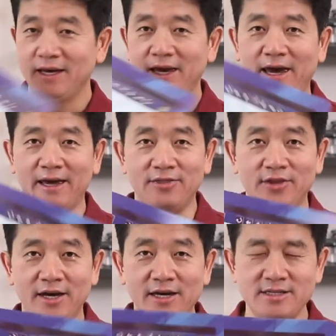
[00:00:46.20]
and
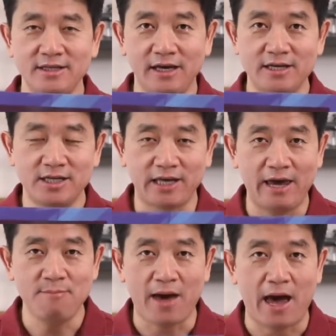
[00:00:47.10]
this is the
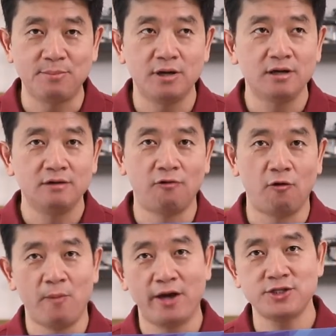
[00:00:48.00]
game map for
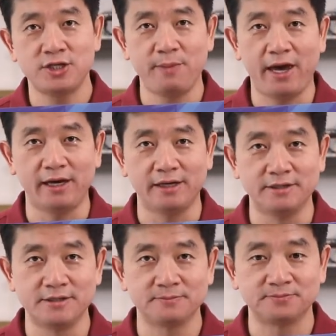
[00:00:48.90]
Monster
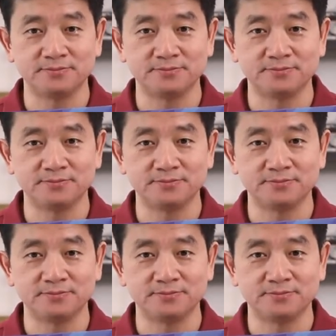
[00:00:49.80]
Maze.